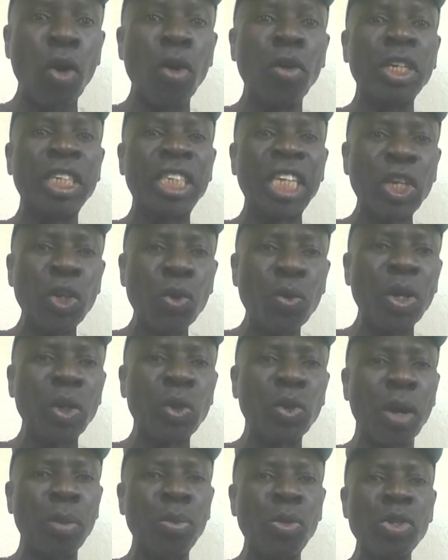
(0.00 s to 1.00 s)

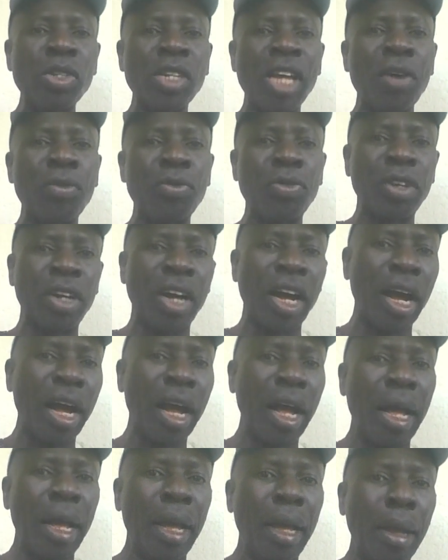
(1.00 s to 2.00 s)
continuing to abuse
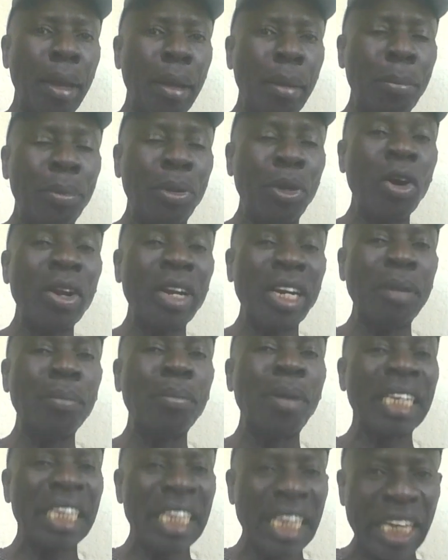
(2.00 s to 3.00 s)
Africa beyond
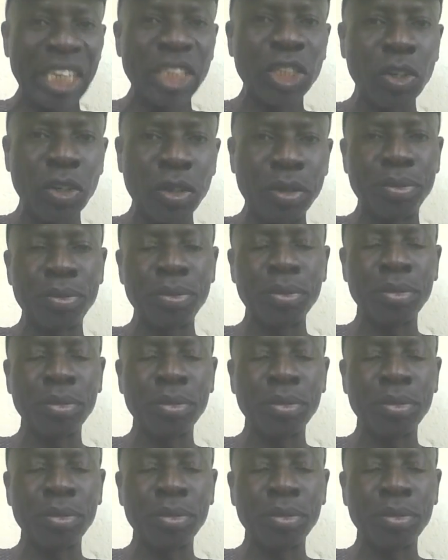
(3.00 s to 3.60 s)
imagination